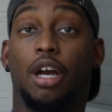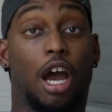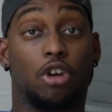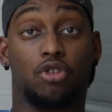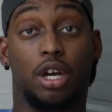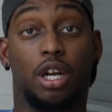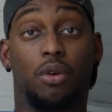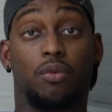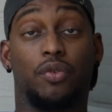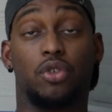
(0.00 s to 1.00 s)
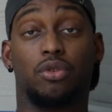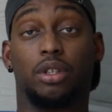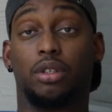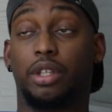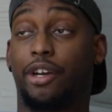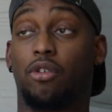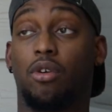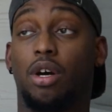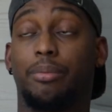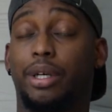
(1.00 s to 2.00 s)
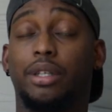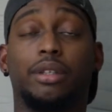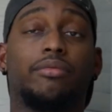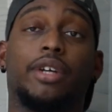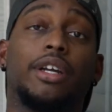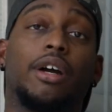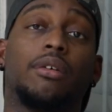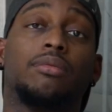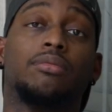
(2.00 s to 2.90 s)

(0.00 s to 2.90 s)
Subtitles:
I'll try it out visually later on, but not now.